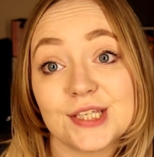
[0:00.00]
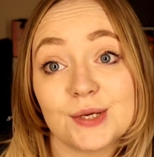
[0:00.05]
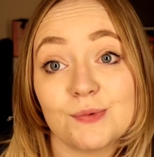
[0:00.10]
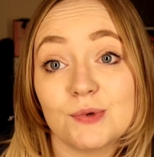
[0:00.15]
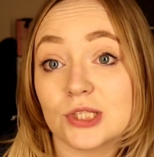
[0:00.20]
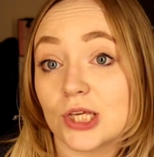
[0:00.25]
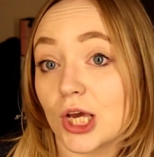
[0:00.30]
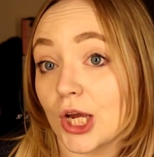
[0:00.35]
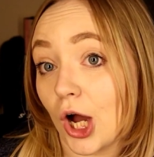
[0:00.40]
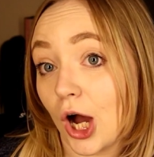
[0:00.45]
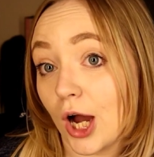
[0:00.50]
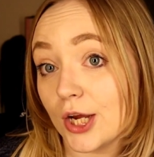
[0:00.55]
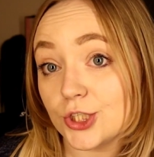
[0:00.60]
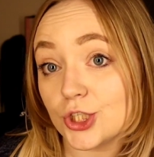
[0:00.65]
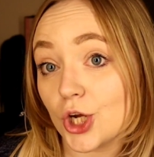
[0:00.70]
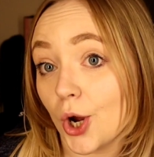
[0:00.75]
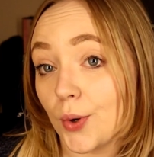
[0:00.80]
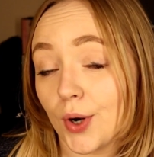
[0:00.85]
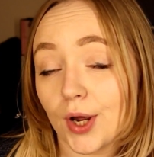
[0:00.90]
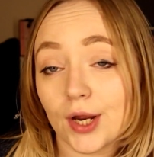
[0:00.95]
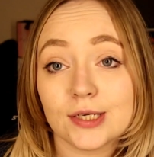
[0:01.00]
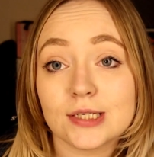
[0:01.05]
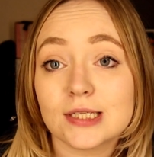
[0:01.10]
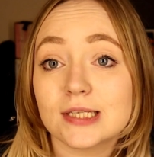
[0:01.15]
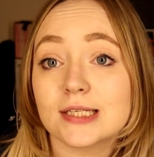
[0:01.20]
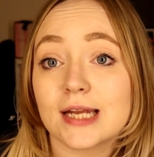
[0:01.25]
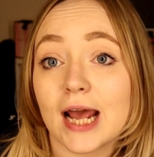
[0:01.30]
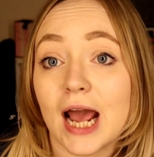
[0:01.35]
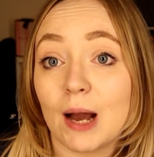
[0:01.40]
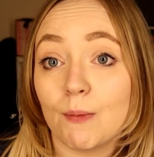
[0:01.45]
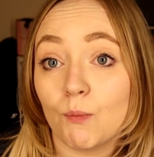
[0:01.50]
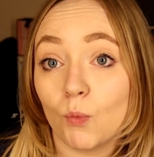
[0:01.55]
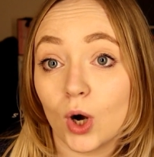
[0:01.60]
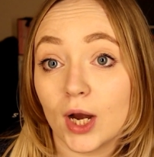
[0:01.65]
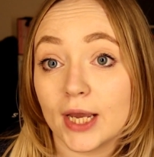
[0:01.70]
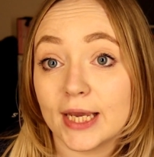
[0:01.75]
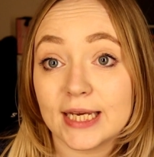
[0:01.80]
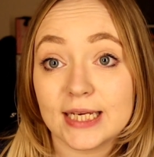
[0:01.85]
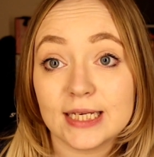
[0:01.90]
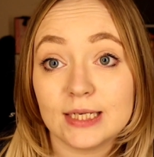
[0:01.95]
He was like, I don't understand
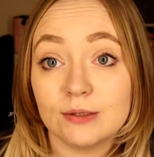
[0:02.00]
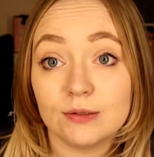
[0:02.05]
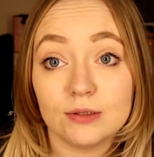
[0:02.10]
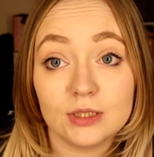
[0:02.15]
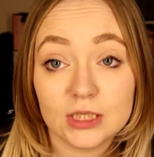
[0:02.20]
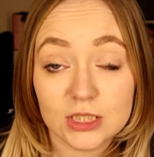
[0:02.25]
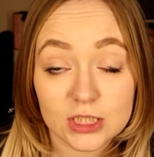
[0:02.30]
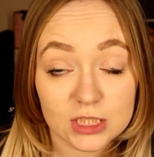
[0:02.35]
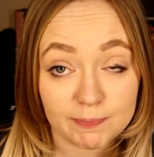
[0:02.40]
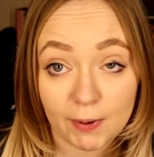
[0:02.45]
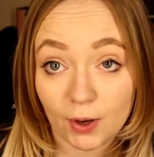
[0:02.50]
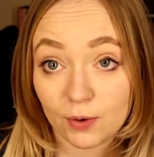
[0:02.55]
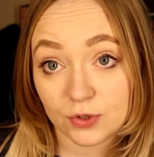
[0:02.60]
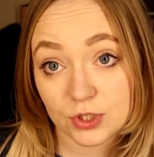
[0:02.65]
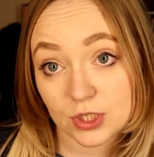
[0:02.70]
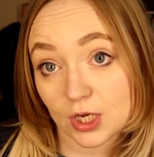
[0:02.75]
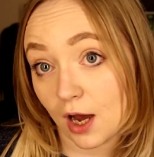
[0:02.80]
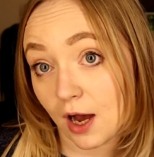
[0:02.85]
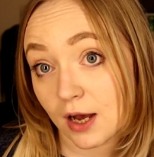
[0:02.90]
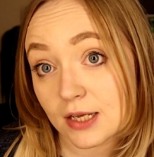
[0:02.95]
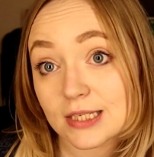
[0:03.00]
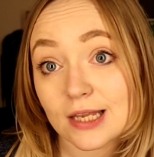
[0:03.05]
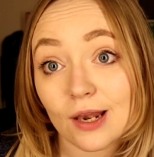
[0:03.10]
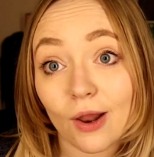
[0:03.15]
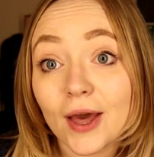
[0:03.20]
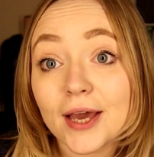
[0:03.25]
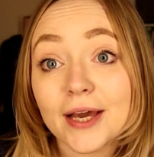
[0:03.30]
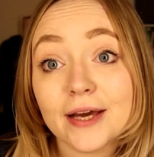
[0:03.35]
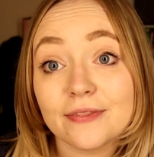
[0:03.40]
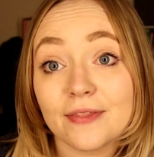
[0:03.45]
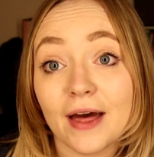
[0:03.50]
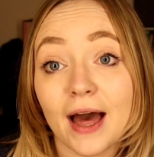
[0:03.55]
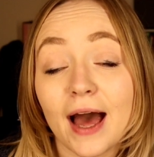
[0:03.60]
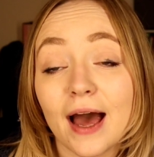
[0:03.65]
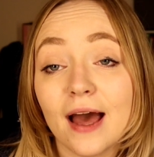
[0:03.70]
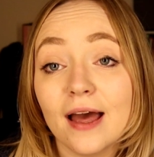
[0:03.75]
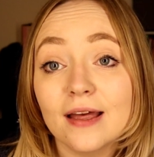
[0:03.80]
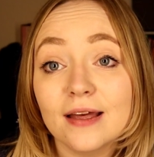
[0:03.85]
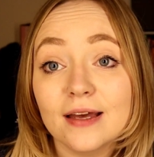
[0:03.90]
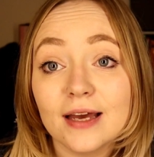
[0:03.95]
why he spoke to us like
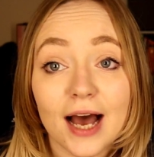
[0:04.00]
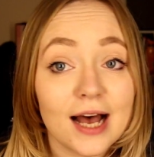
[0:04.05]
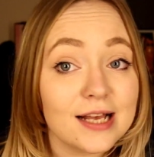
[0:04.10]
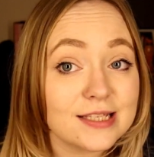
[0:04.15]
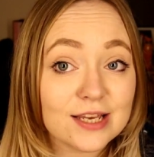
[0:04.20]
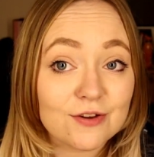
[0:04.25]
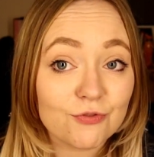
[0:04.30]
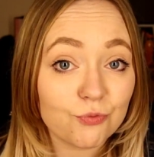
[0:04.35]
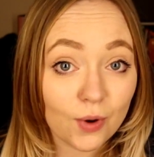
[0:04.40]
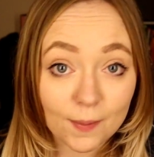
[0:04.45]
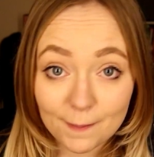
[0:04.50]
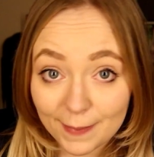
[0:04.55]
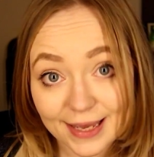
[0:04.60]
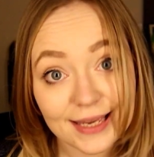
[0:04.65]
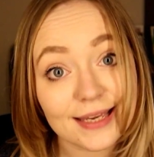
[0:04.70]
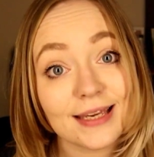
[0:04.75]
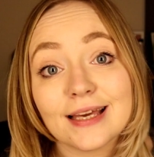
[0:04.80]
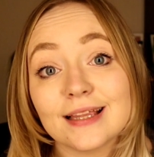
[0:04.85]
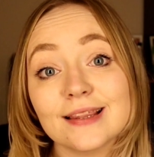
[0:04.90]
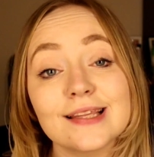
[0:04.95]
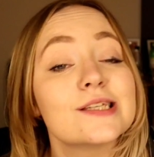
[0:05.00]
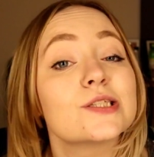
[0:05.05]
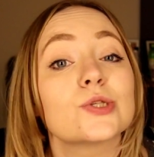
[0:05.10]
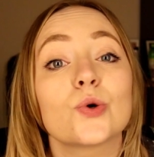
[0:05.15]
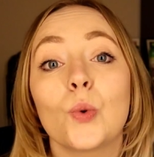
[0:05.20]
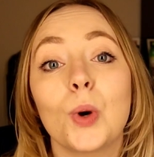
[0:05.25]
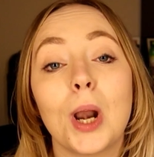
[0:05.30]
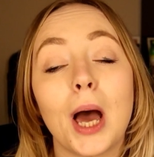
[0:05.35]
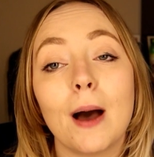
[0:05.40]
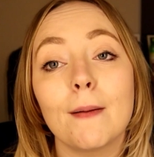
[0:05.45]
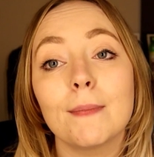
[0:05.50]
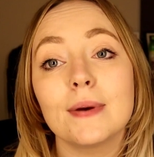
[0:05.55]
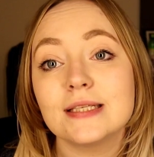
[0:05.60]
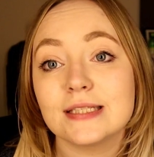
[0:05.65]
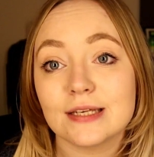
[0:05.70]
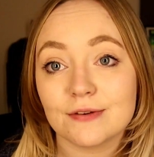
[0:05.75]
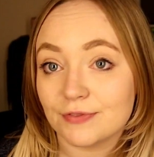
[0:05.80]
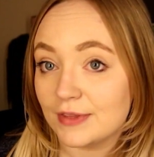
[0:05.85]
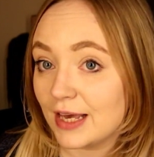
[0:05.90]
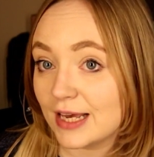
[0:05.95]
that, as if we're making this all up,
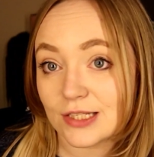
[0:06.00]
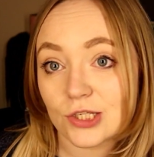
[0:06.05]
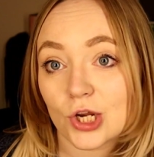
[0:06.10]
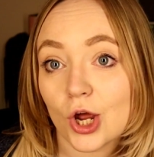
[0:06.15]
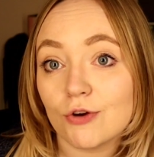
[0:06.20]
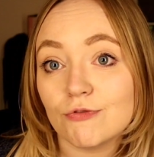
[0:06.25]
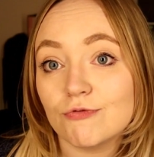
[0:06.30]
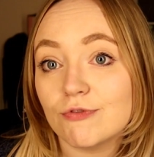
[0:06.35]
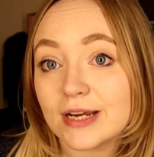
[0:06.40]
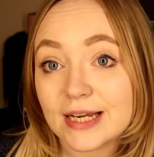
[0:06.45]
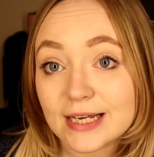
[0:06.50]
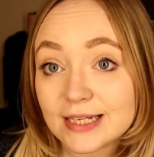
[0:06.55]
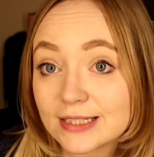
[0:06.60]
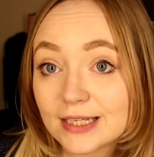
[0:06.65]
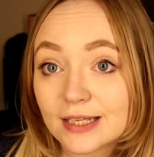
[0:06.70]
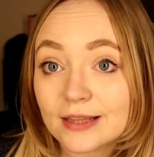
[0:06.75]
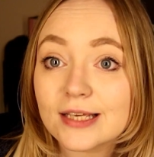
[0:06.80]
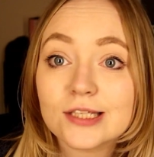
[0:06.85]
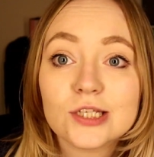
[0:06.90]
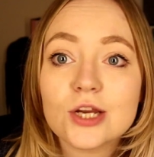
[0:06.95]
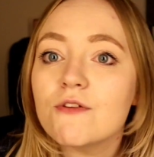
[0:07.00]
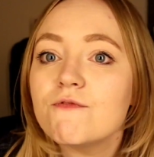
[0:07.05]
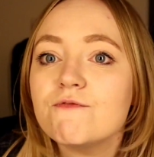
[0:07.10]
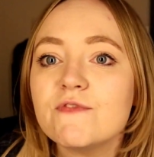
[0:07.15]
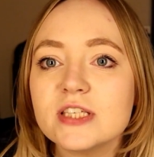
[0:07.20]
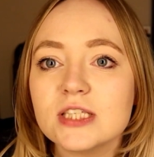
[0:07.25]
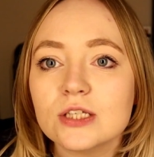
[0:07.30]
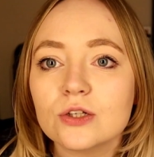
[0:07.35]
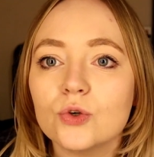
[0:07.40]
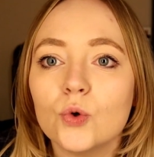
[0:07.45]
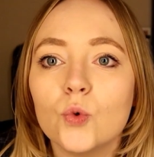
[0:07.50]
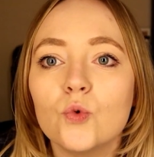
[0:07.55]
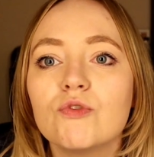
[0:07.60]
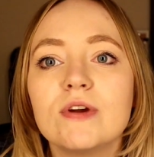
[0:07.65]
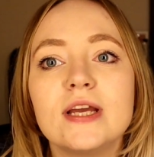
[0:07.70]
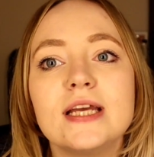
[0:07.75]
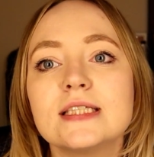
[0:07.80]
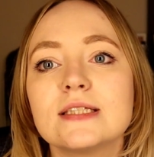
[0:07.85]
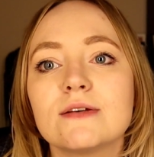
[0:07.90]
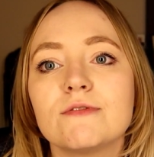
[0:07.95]
as if there's no physical
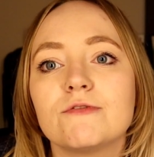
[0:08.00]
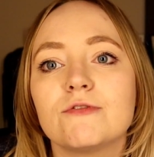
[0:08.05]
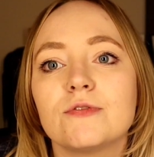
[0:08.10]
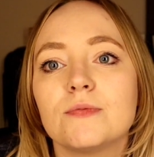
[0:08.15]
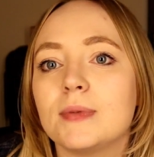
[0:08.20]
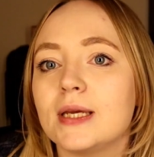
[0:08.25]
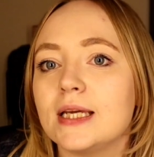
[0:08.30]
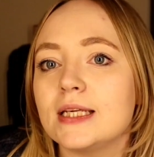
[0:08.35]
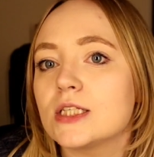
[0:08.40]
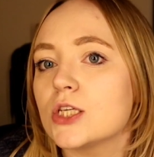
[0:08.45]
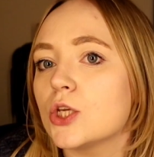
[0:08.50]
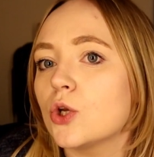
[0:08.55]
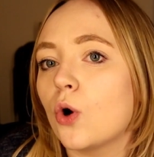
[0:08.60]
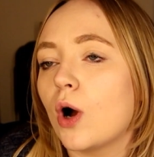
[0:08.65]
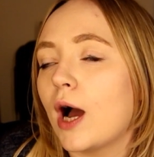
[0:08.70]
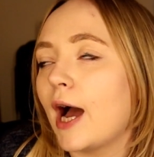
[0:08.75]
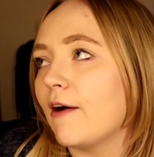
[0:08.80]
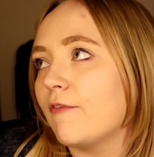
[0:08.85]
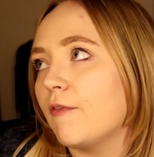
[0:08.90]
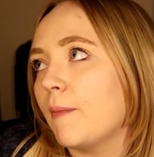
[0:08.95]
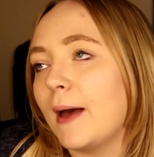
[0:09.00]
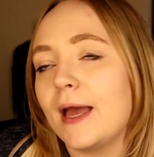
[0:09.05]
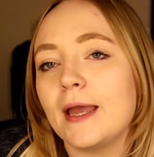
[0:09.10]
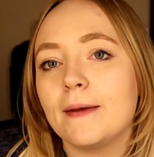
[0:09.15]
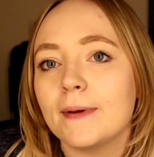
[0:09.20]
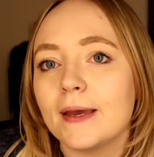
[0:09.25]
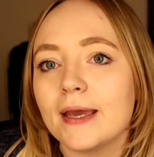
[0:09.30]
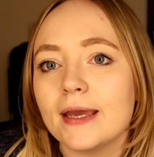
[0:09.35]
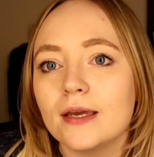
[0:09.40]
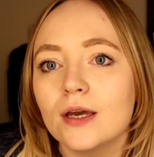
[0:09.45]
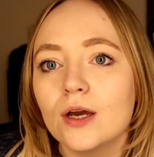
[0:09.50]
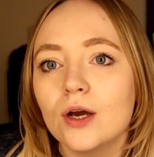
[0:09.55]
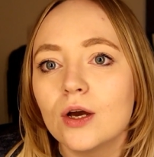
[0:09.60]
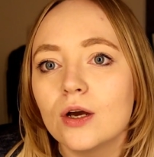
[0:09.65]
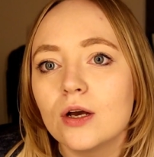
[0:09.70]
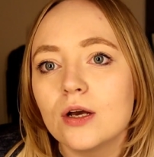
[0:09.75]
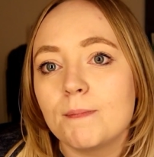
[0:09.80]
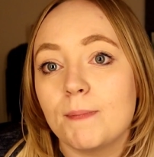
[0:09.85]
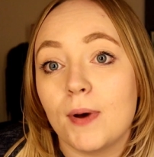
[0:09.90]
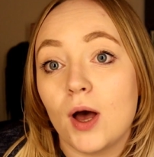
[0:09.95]
reason for me to not have a baby,
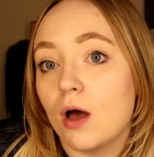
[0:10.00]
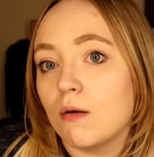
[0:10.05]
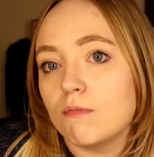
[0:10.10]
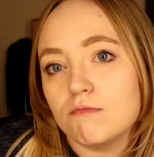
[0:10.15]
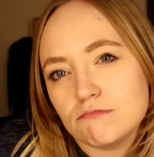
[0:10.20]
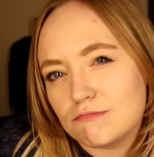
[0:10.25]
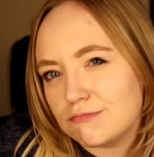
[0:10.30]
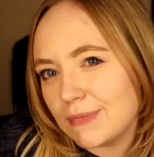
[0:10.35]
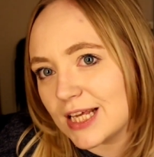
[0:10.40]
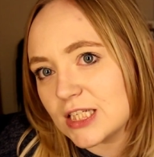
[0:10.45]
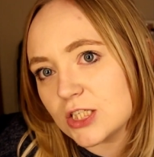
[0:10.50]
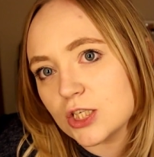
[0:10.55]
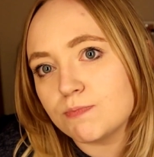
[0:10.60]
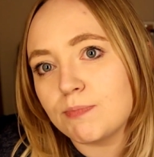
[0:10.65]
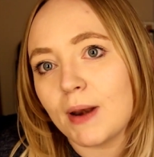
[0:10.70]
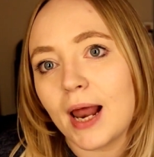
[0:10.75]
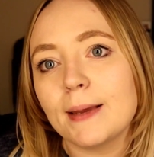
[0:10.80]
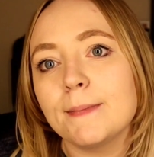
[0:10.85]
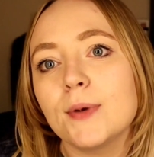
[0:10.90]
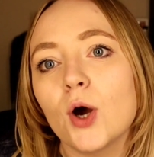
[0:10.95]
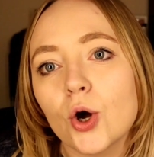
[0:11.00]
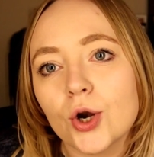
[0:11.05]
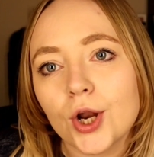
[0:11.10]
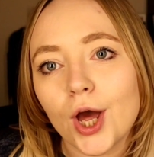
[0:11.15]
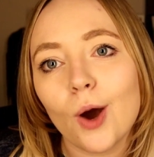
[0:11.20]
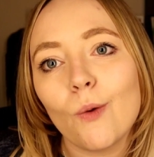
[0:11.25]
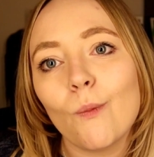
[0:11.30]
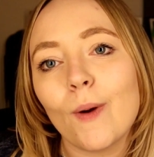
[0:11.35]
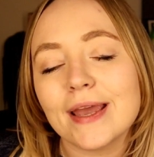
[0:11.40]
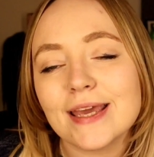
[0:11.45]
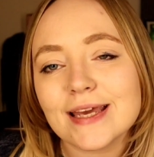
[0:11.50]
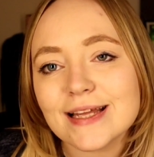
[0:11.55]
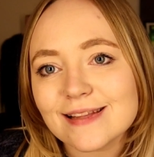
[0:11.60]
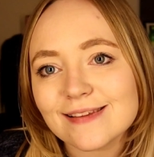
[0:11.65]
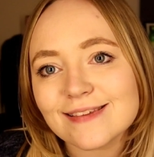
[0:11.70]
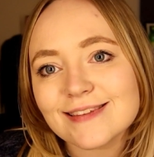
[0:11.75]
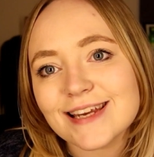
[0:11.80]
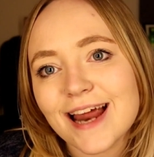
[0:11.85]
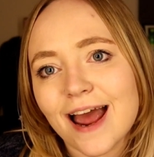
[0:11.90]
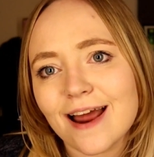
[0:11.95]
but let's just blame it on her weight
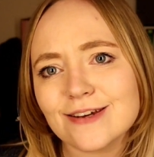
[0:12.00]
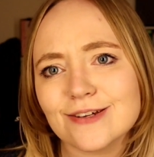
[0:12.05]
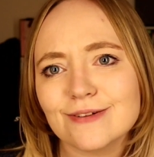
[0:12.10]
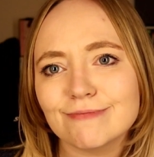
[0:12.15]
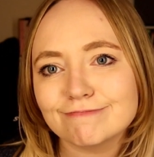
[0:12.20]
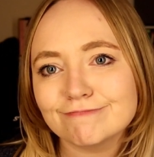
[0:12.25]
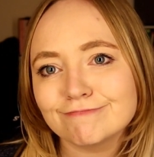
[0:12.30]
instead.